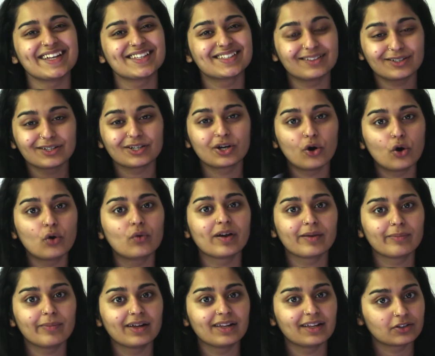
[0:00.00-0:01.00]
it's gonna go away
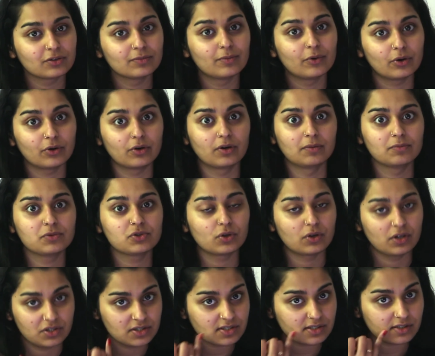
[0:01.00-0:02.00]
by like tomorrow, I'm sure.
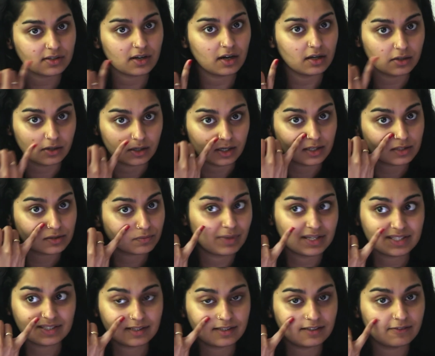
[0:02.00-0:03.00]
It's just the color. It's
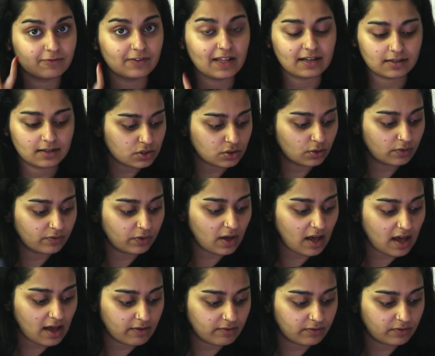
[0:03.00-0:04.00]
basically flat. So if you
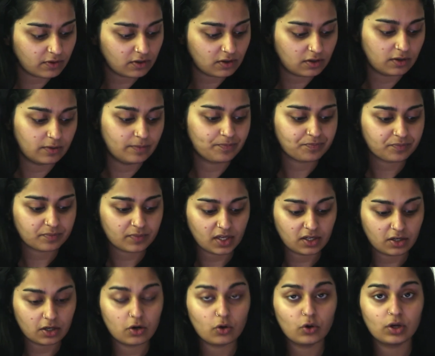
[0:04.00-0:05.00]
have an
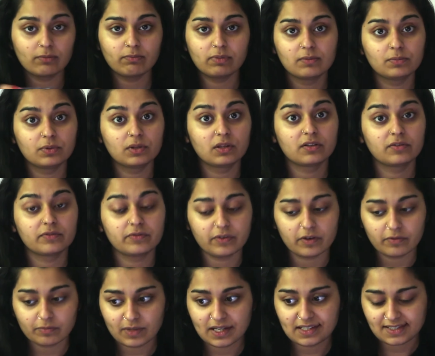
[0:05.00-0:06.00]
annoying pimple and if you
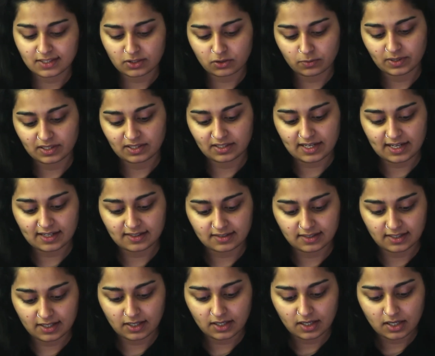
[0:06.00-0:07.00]
have places to be the next
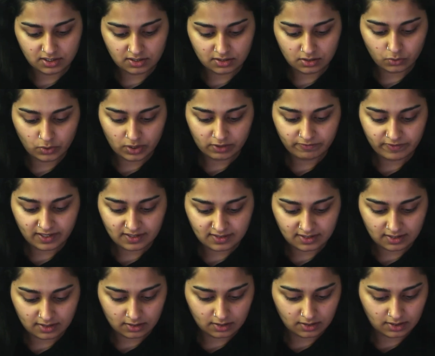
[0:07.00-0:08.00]
day, this is a quick fix,
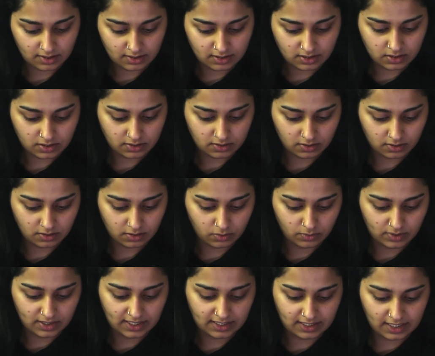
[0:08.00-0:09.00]
and it's
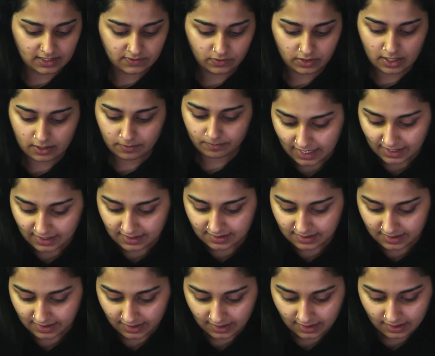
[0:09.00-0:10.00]
really nice for that. Next
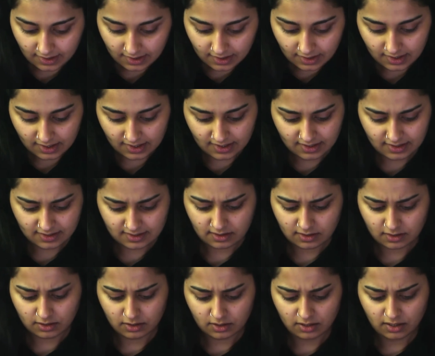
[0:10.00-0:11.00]
thing is
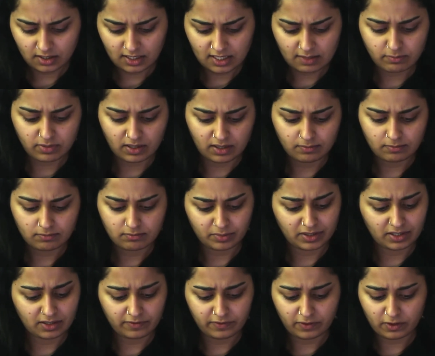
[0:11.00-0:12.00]
lip balm. I
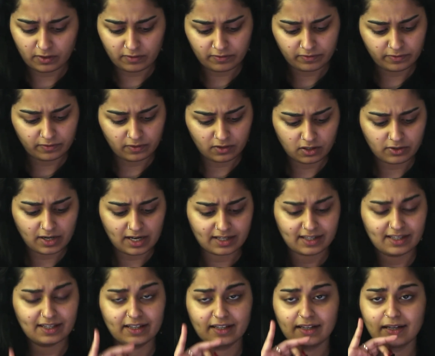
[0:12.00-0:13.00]
mean, if you have
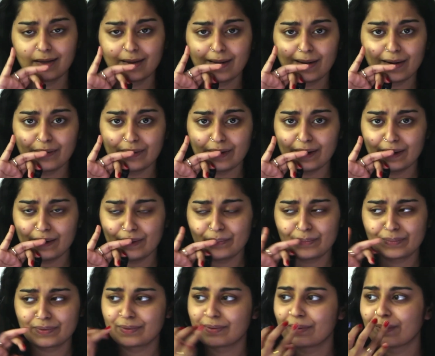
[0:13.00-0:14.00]
cracking dry
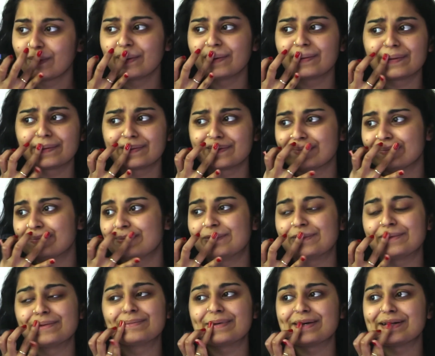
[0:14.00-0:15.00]
lips, such an
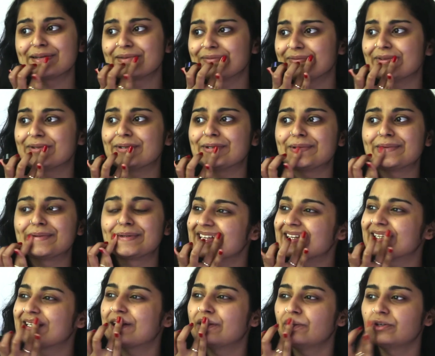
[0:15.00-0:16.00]
important part of your
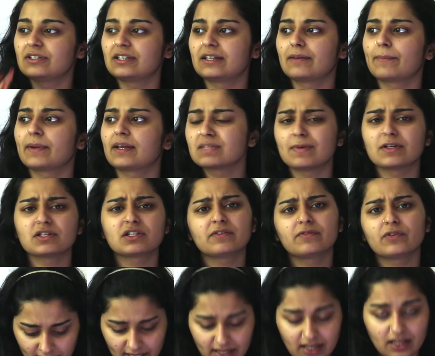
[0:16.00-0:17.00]
skincare routine, but especially if
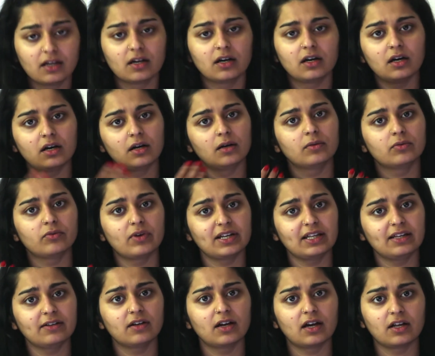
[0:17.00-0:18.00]
you're getting
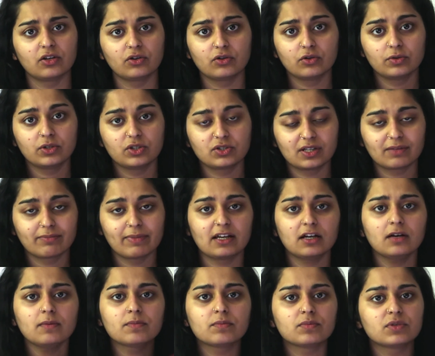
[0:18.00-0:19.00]
ready and you're using
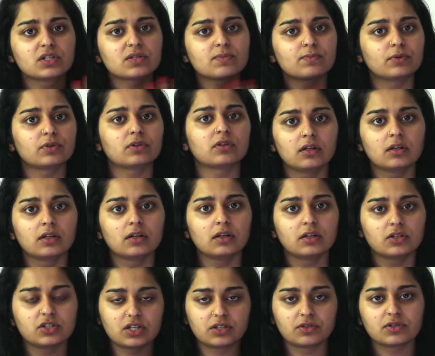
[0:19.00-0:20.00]
makeup, just put a
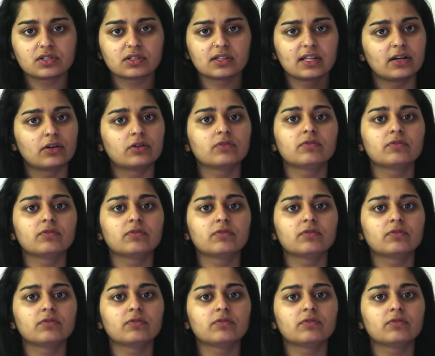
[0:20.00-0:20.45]
generous layer